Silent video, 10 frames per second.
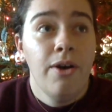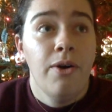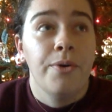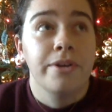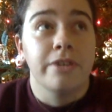
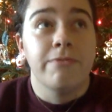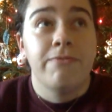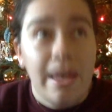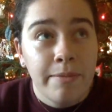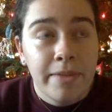or your
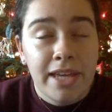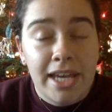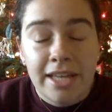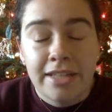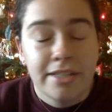
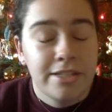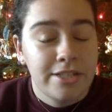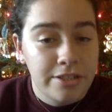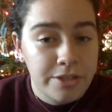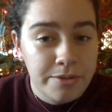family to
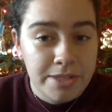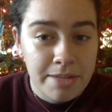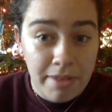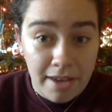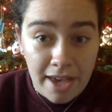do
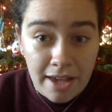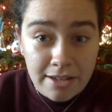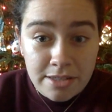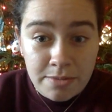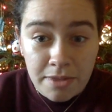something
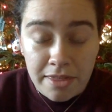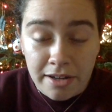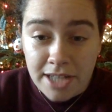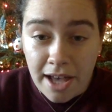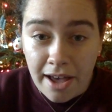else with their
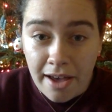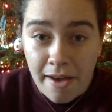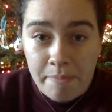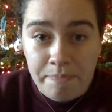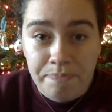
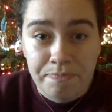time.